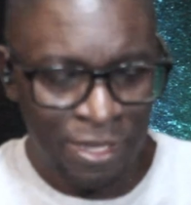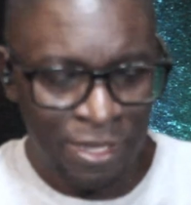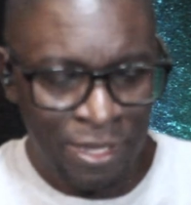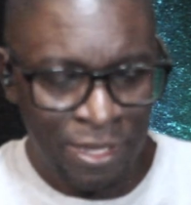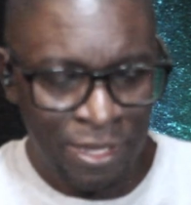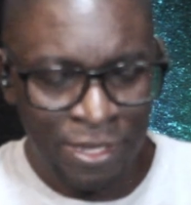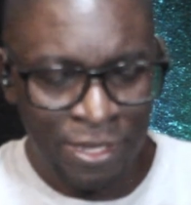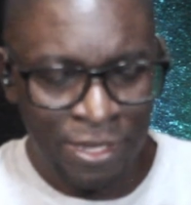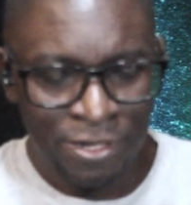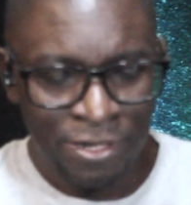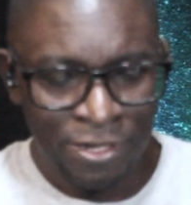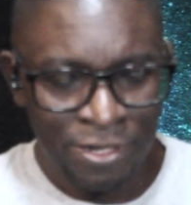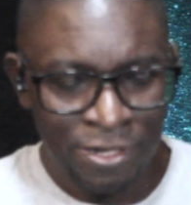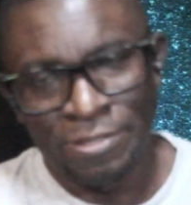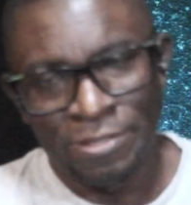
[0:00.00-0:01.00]
And
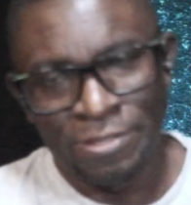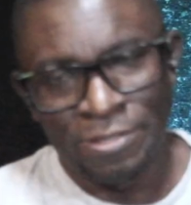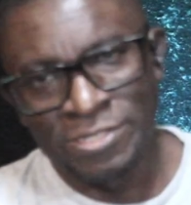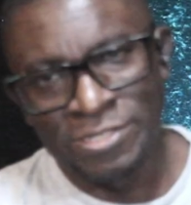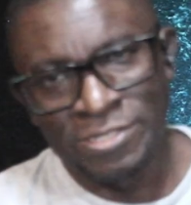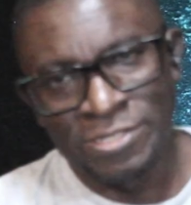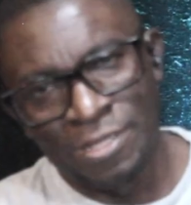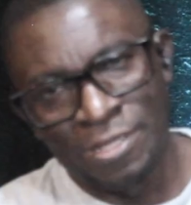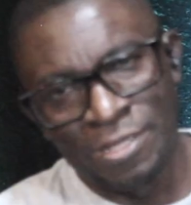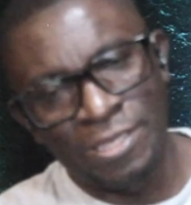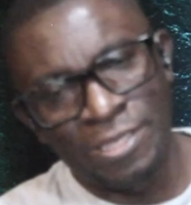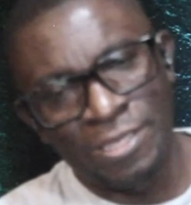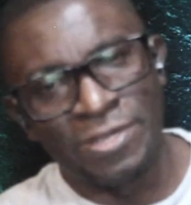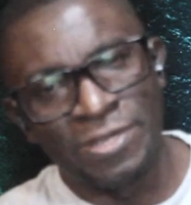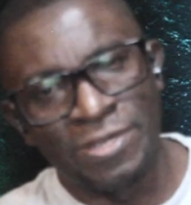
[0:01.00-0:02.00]
there's the link in
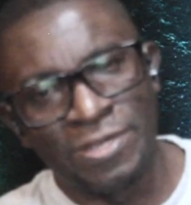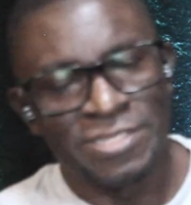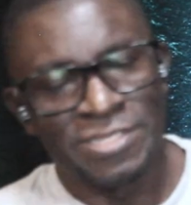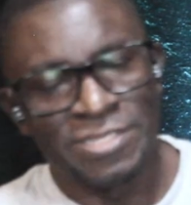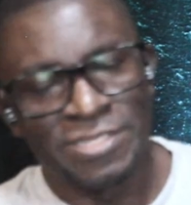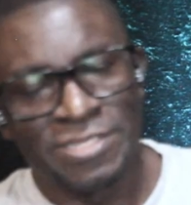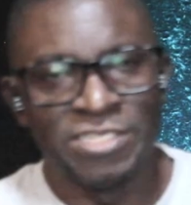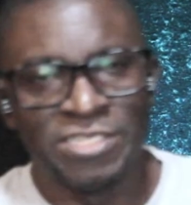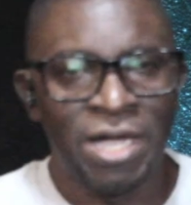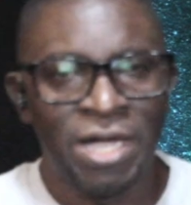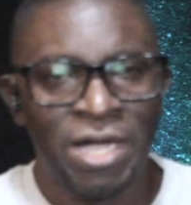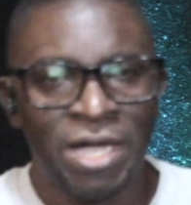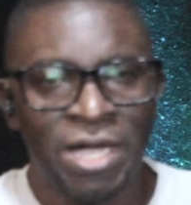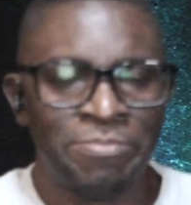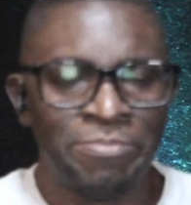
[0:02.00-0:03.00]
there that says buy
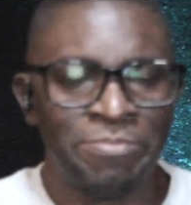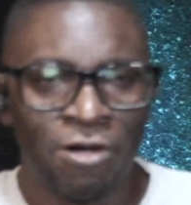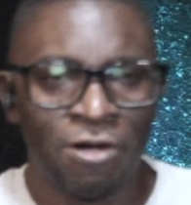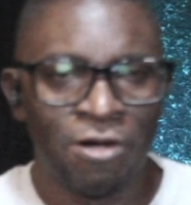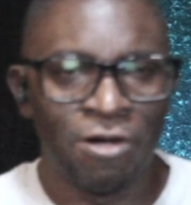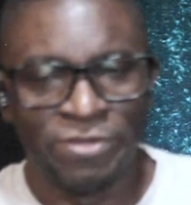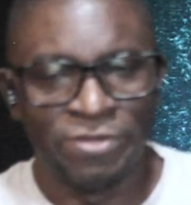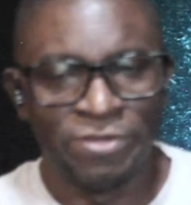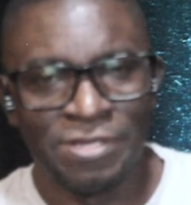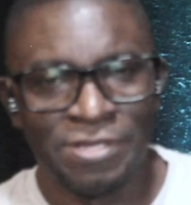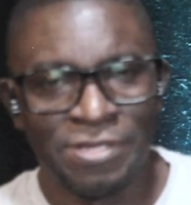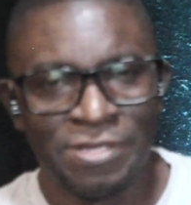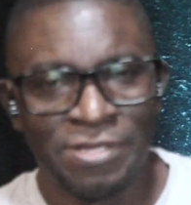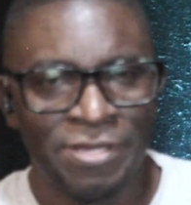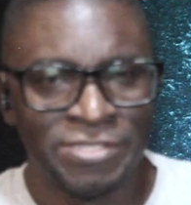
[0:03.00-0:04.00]
me a coffee.
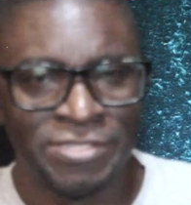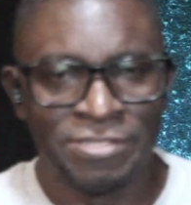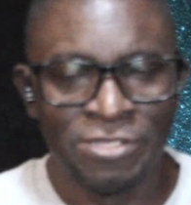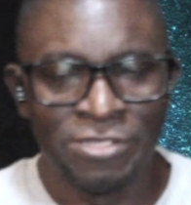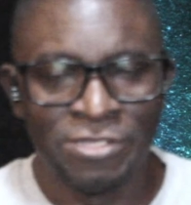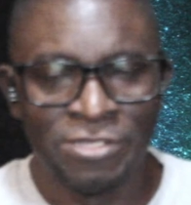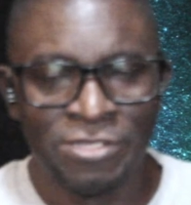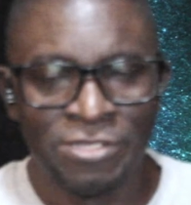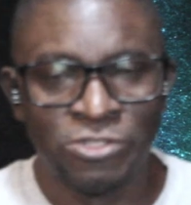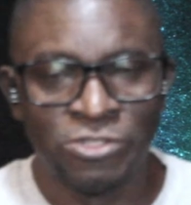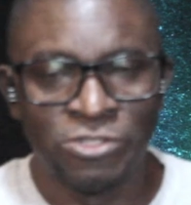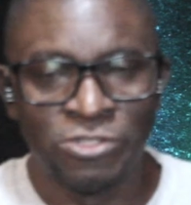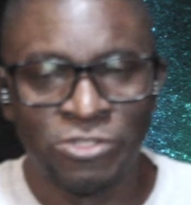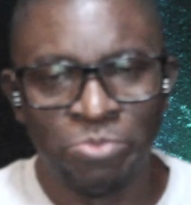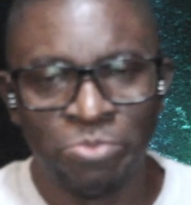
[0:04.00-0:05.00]
It's to
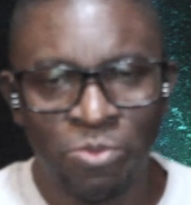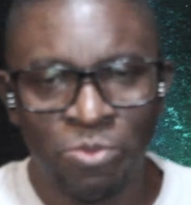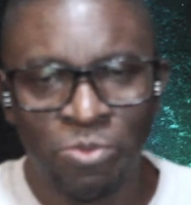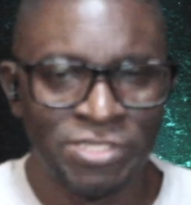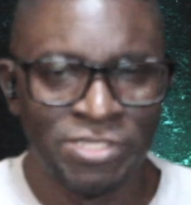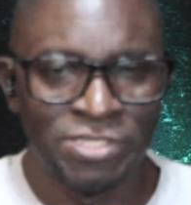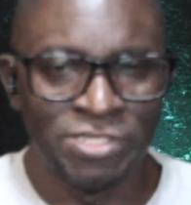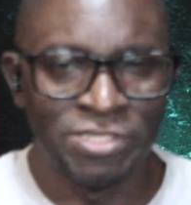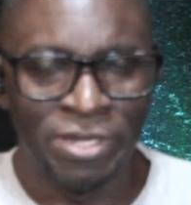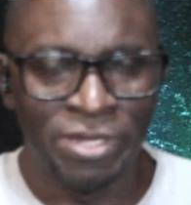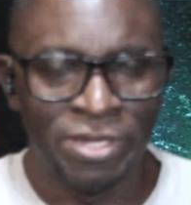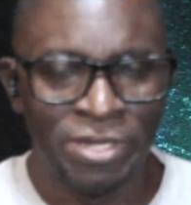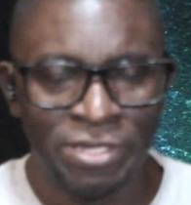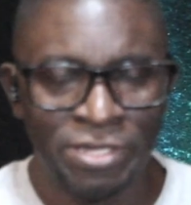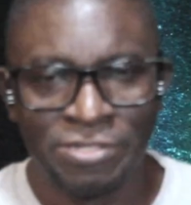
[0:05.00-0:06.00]
promote the
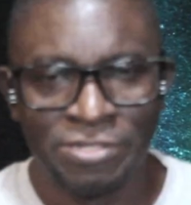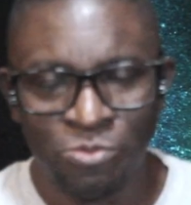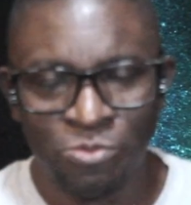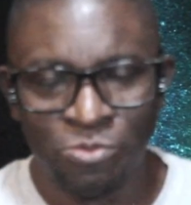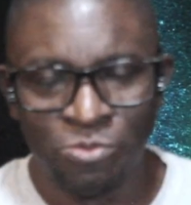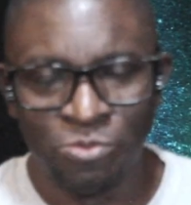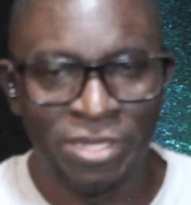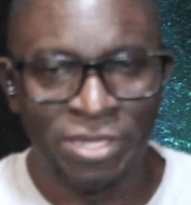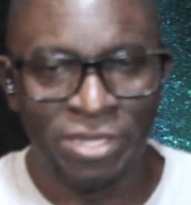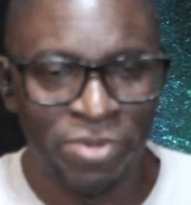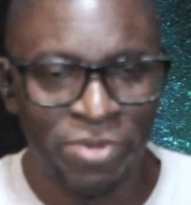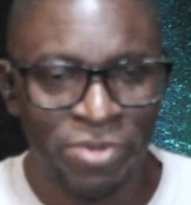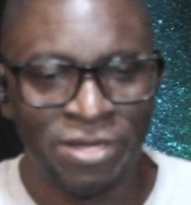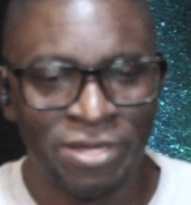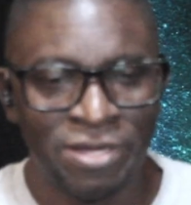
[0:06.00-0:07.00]
page, it's to make it
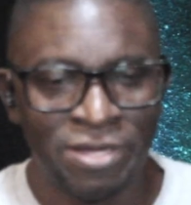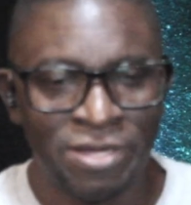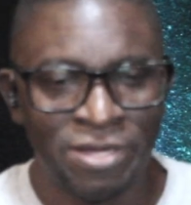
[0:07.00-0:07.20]
better.